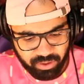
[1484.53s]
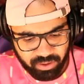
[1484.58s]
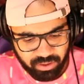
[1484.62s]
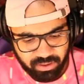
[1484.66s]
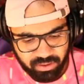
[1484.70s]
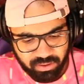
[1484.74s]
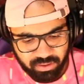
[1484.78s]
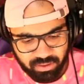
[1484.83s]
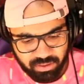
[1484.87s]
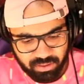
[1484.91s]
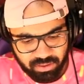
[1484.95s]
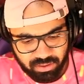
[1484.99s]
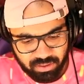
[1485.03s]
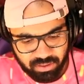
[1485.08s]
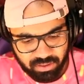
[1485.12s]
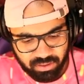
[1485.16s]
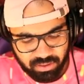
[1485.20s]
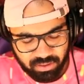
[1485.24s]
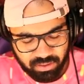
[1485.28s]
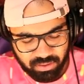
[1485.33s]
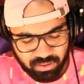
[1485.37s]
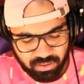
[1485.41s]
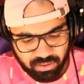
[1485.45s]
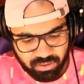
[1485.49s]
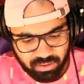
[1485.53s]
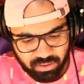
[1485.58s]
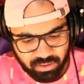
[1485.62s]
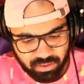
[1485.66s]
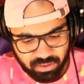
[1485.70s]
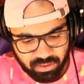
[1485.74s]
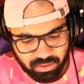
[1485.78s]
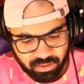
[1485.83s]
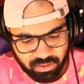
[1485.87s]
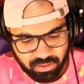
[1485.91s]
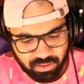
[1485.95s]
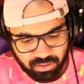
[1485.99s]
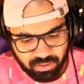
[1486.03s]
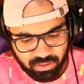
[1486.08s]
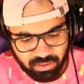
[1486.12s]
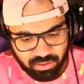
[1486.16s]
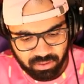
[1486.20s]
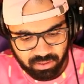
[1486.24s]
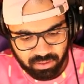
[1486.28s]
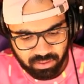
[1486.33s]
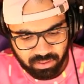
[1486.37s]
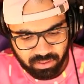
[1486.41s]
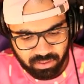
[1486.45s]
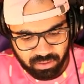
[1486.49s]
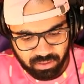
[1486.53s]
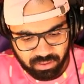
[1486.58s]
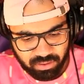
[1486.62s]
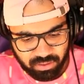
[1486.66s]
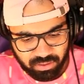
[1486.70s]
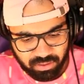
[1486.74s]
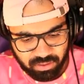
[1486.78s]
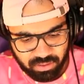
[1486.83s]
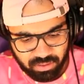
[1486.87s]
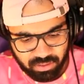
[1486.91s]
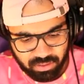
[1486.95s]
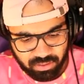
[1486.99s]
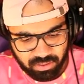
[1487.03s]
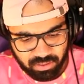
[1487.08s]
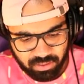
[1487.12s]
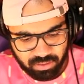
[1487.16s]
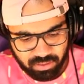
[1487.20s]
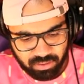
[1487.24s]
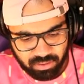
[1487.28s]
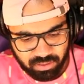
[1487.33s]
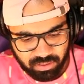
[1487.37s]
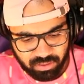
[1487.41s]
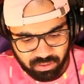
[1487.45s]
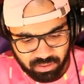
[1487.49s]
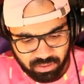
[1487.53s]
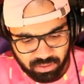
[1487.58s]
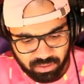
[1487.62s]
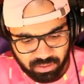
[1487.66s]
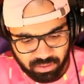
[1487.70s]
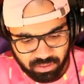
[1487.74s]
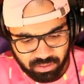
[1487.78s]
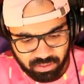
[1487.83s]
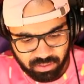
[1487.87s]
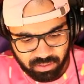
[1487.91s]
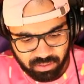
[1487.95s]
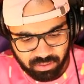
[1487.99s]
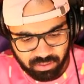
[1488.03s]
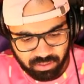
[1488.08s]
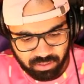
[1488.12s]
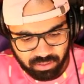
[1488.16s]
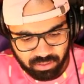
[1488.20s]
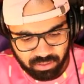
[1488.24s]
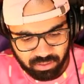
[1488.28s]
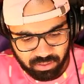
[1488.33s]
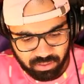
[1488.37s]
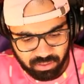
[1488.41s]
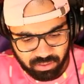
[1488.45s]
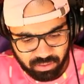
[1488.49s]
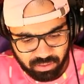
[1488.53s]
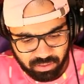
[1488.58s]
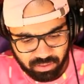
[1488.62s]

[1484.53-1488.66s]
(silent)